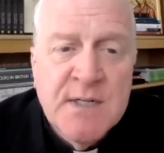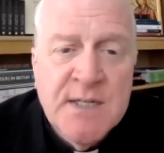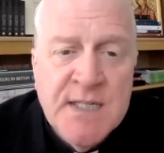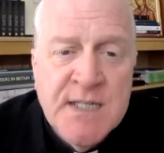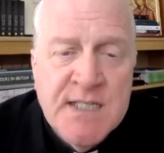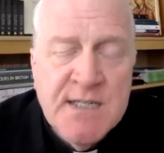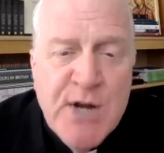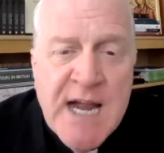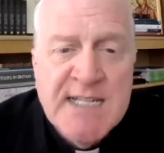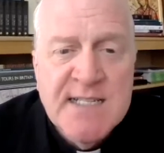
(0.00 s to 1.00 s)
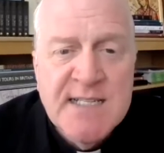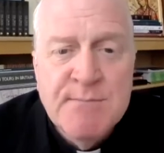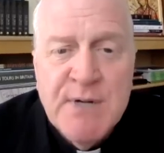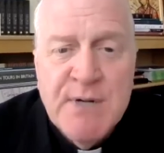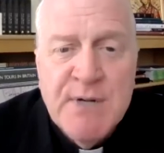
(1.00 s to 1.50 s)
artistic
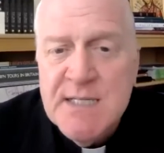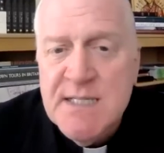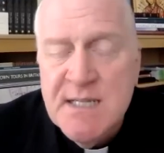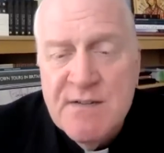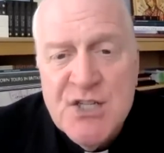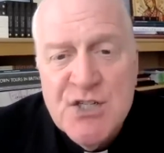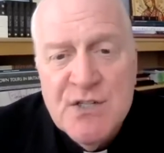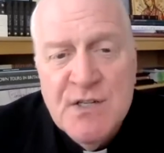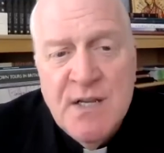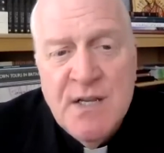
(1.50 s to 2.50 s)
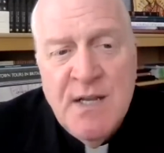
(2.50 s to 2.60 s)
practice, and policy innovation